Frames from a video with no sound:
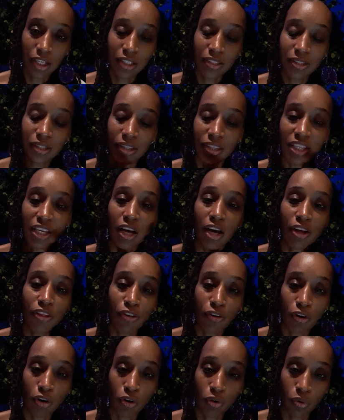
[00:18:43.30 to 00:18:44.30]
to the
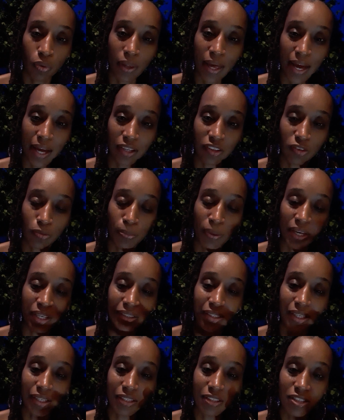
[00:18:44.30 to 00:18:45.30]
other whole
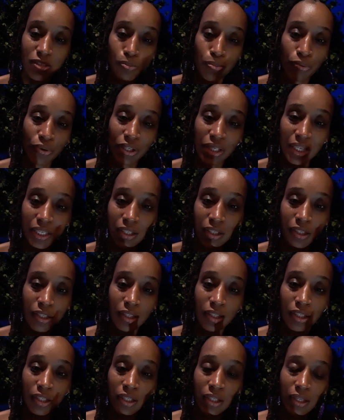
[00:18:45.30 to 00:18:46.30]
aspect, and it's bringing
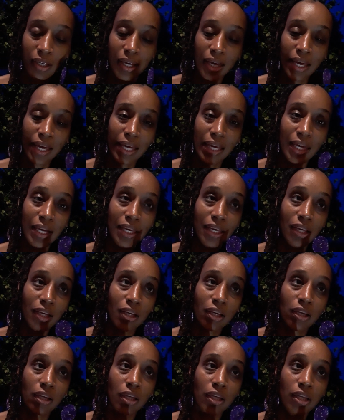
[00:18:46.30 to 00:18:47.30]
a
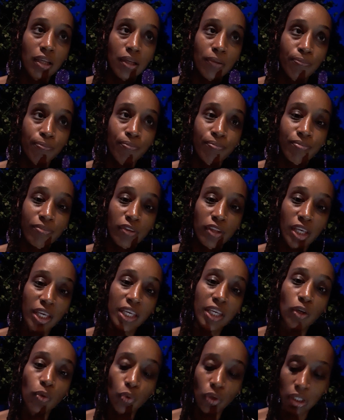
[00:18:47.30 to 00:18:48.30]

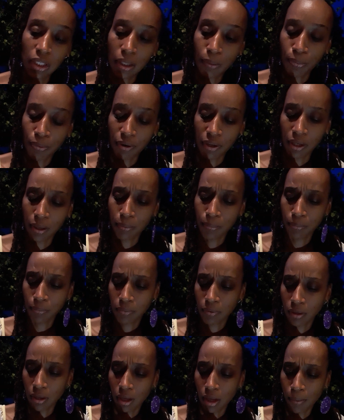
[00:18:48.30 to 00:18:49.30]
equilibrium
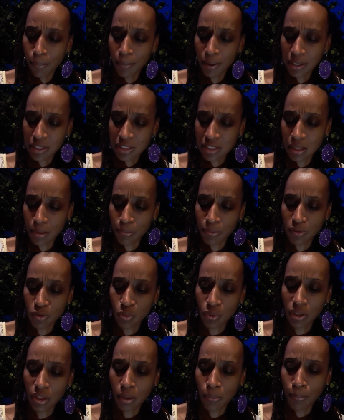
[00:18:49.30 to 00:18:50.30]
amongst them,
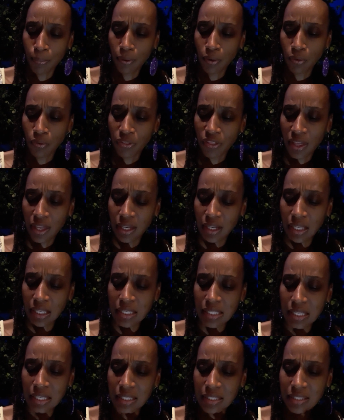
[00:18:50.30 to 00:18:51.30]
between them both. And
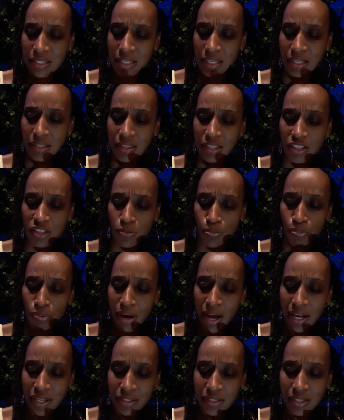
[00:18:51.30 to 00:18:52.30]
it is in this
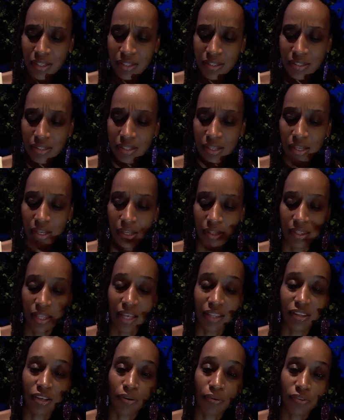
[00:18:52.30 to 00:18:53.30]
practice
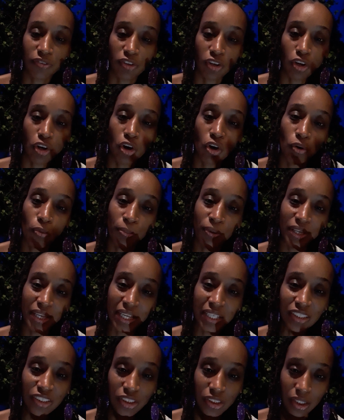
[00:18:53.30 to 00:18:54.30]
that there is a
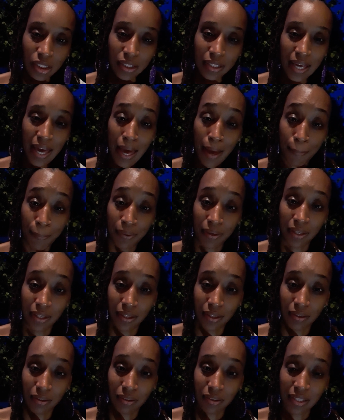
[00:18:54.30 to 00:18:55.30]
culmination
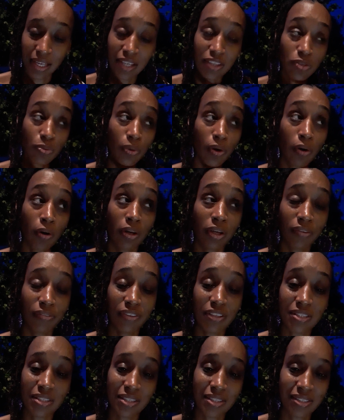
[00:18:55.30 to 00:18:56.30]
happening. That's what all of
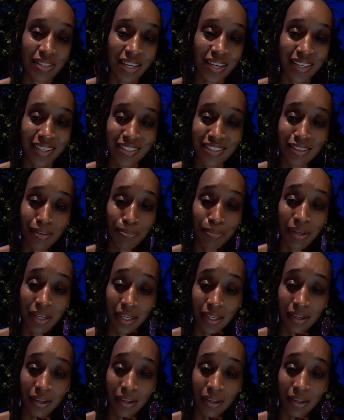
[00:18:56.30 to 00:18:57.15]
this is saying to me,